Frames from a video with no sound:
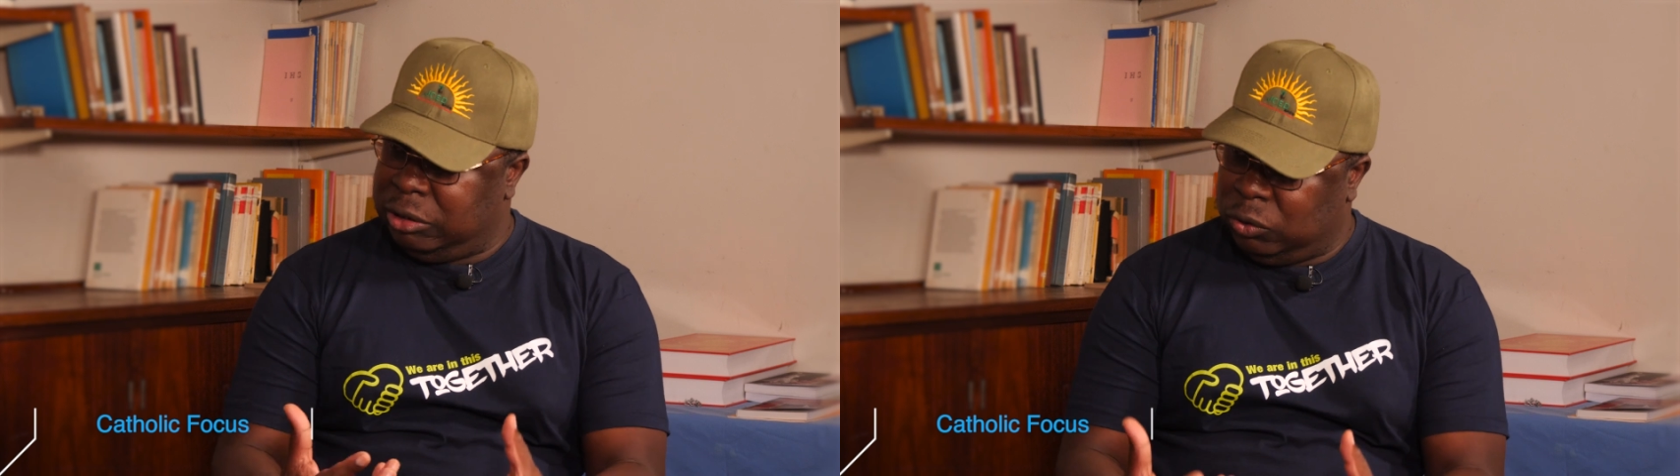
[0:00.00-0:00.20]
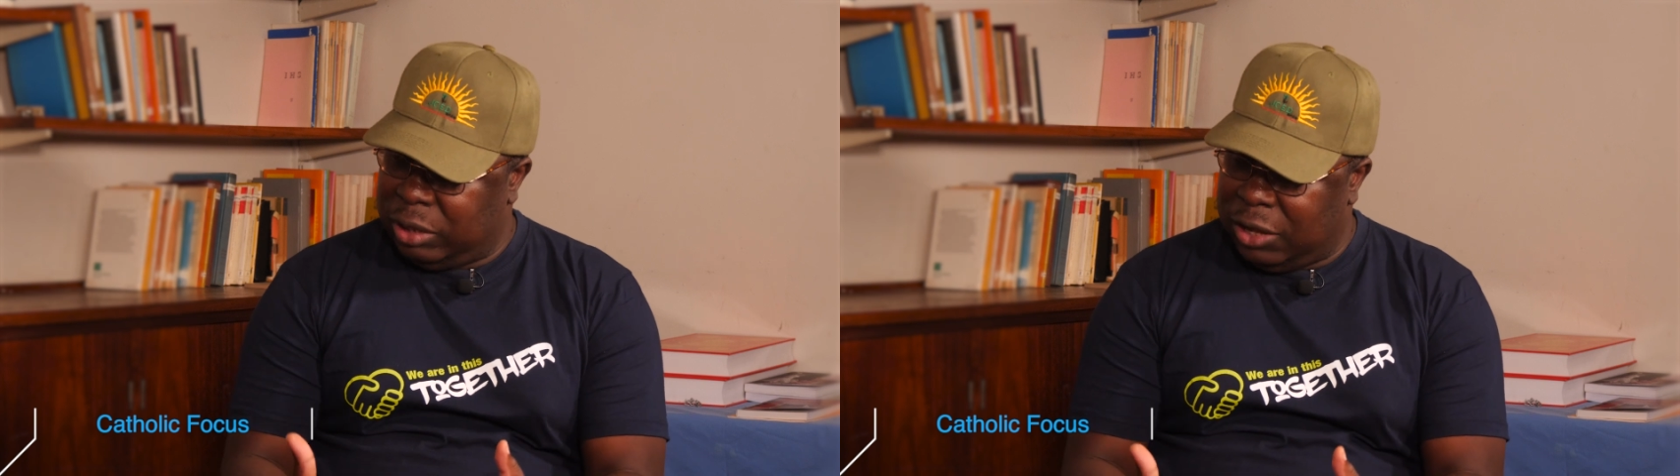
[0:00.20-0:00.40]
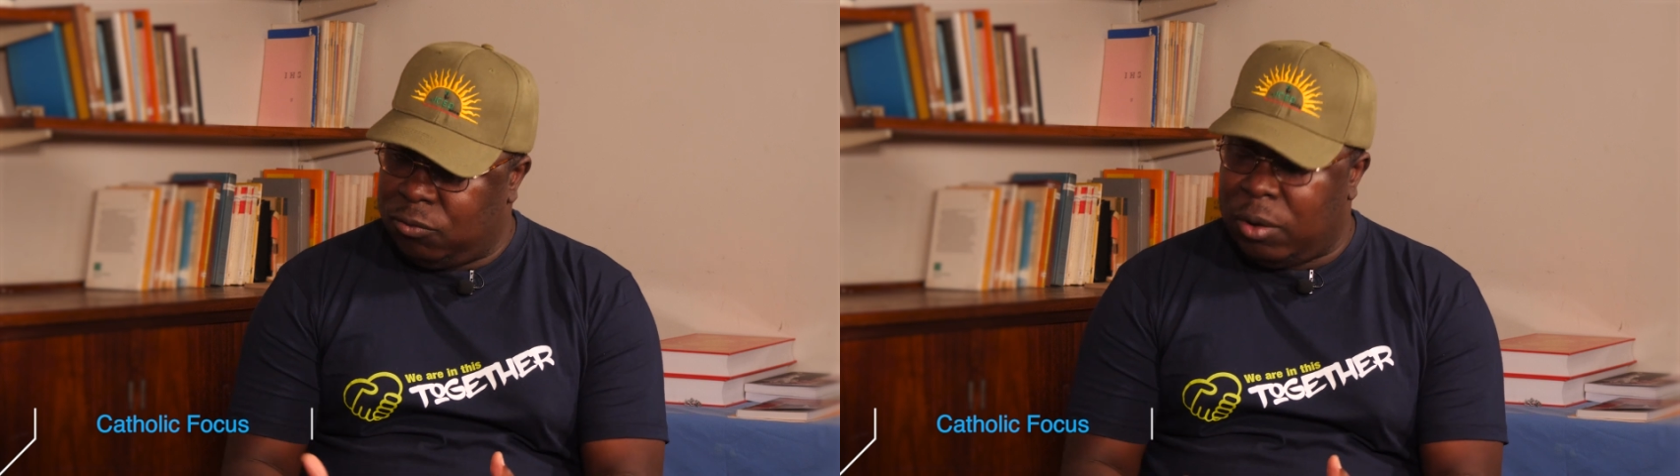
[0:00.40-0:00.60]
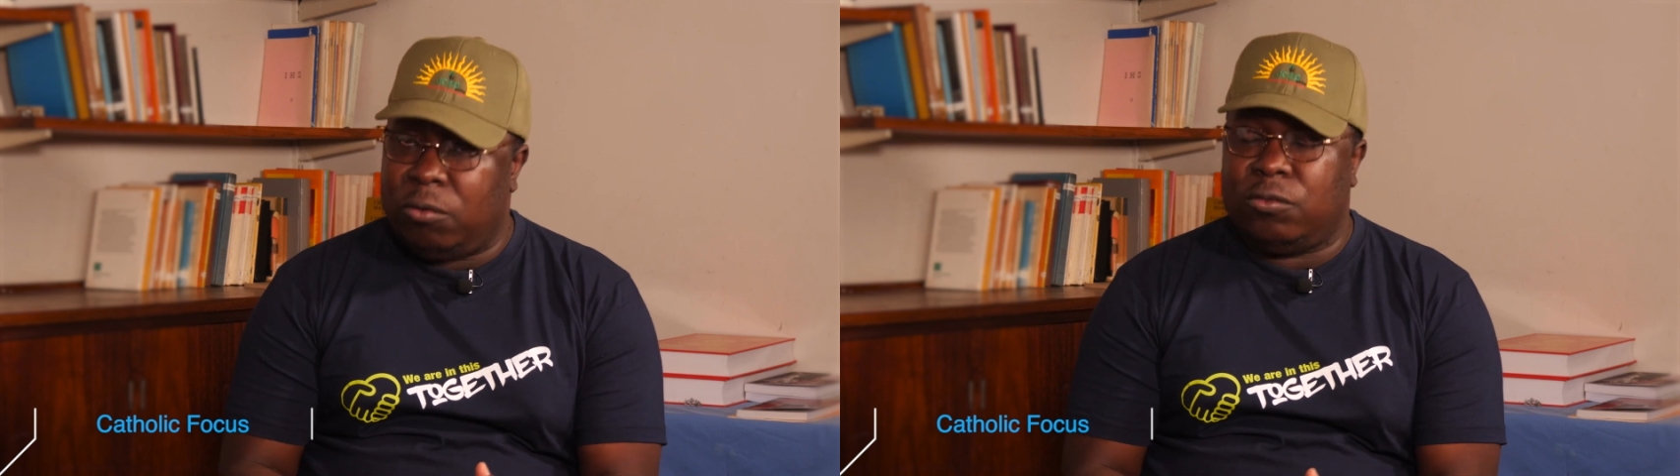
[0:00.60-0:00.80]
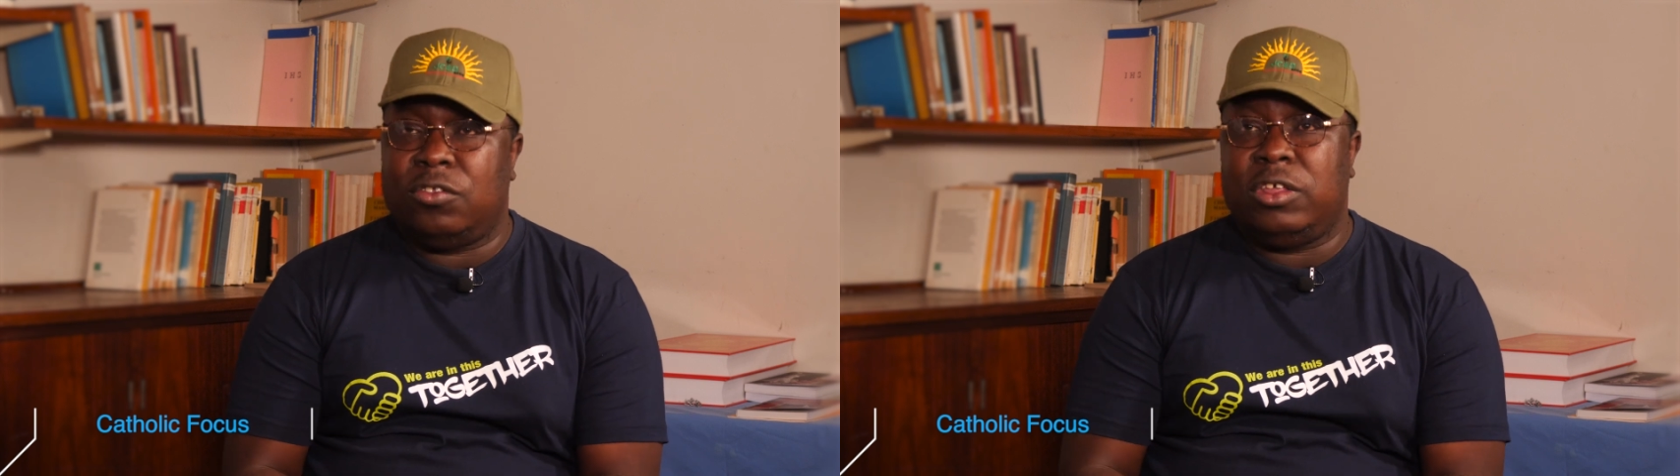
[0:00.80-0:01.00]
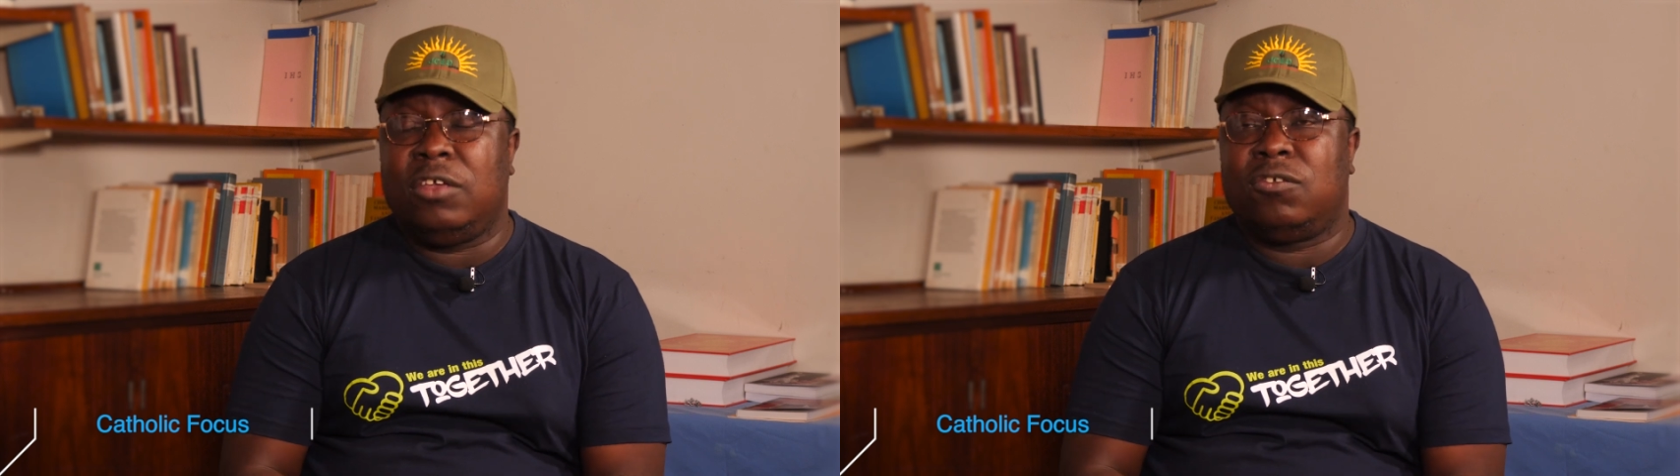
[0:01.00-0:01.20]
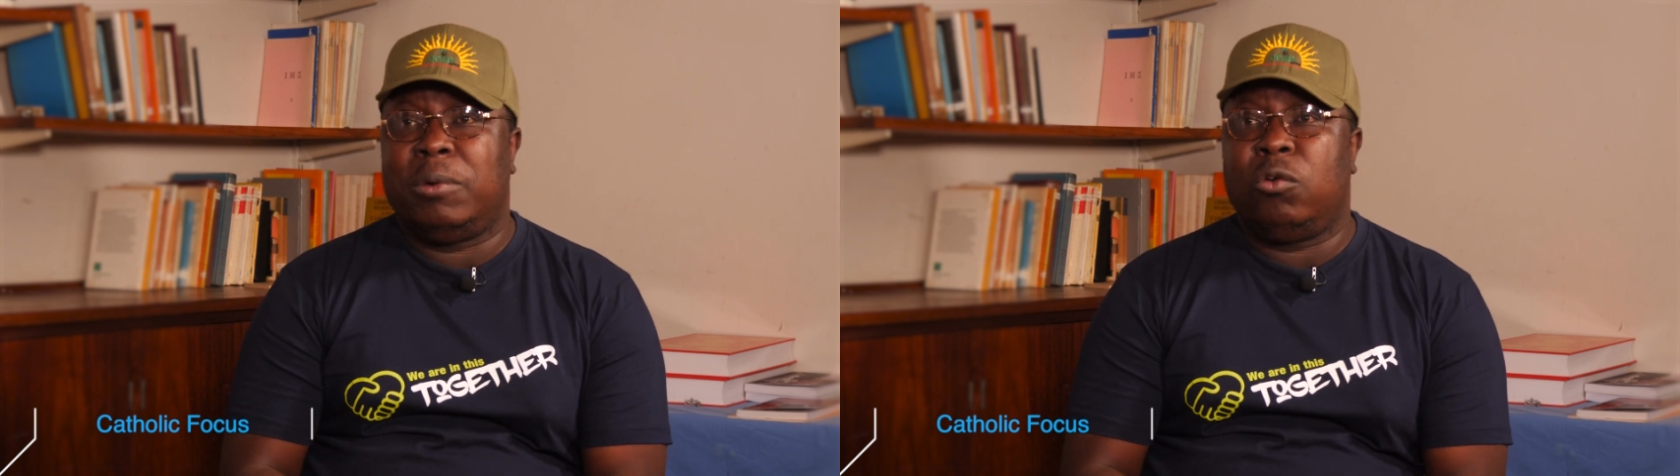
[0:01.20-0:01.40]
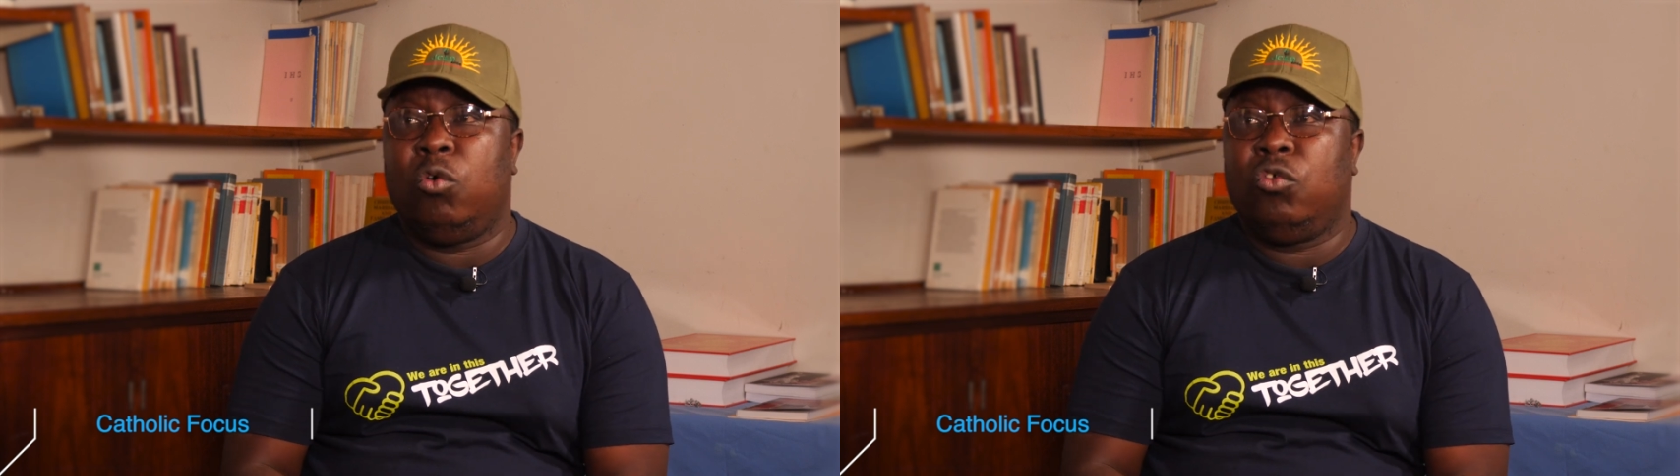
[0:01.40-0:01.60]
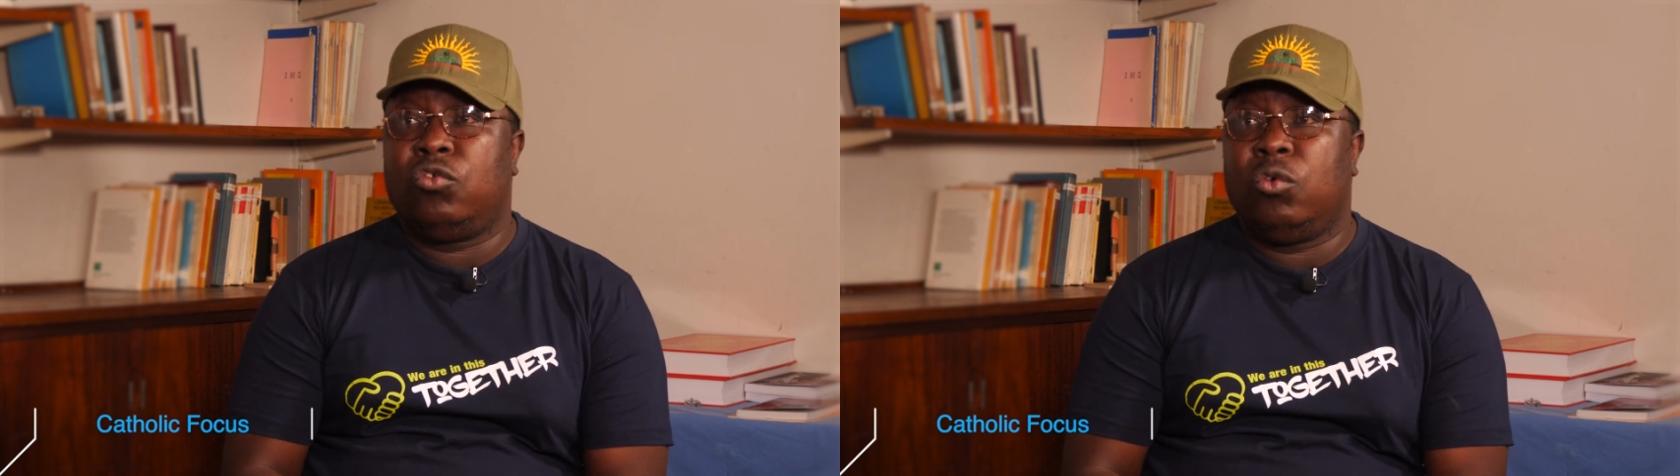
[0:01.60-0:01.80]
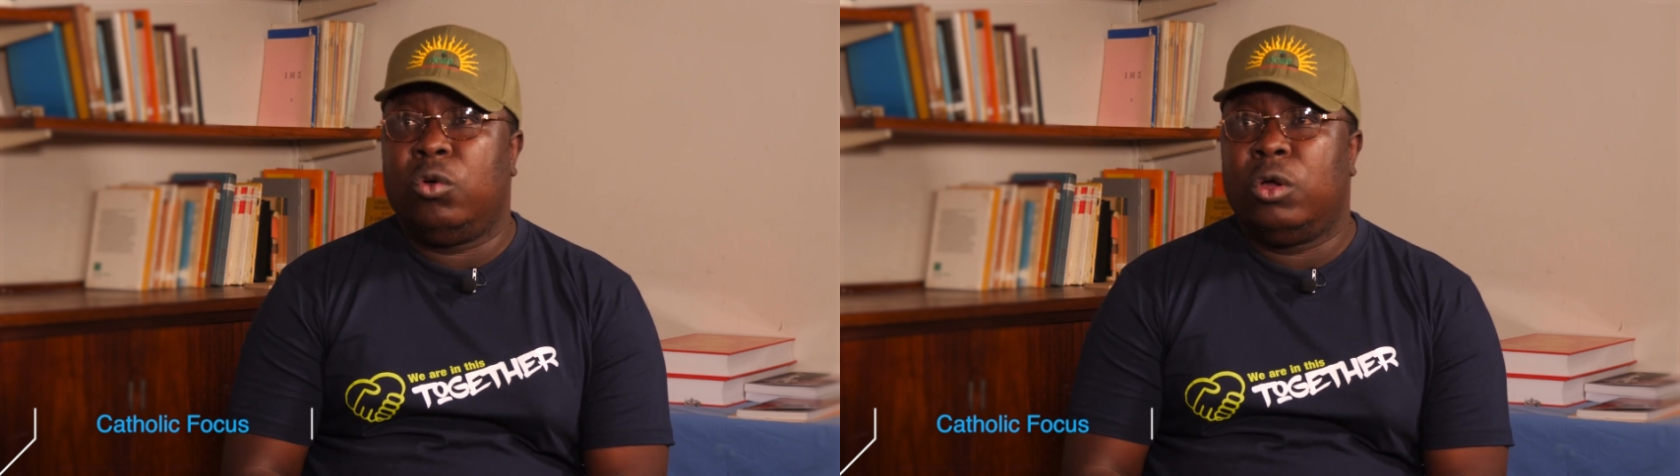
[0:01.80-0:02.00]
So that's one of the things, but
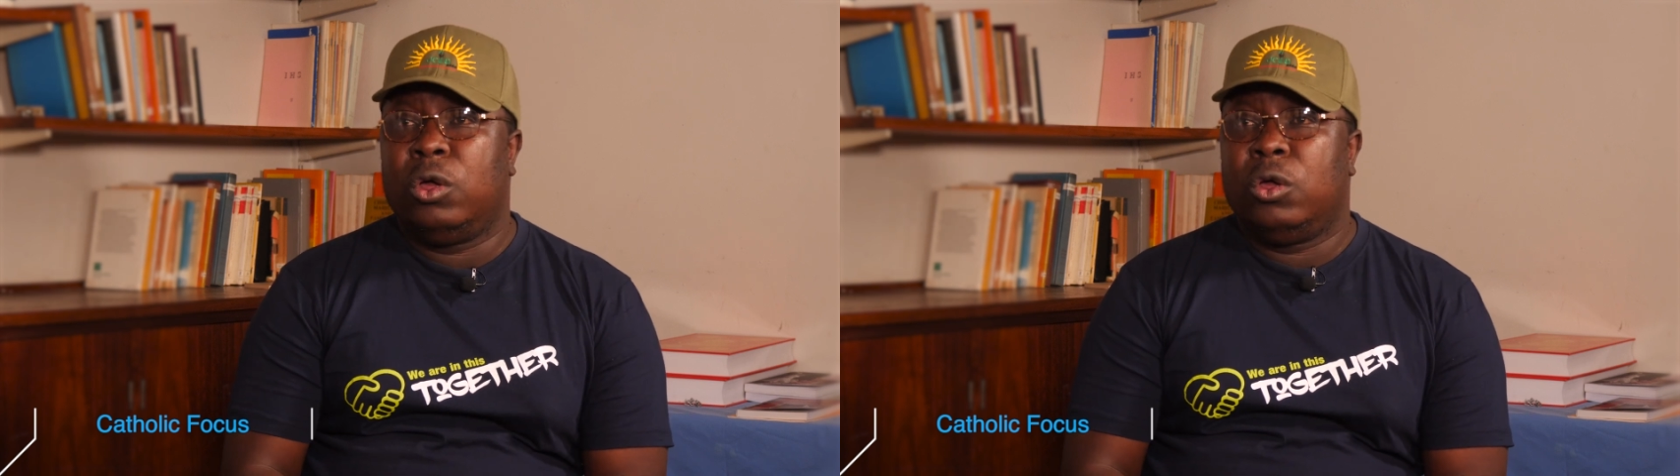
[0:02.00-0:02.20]
also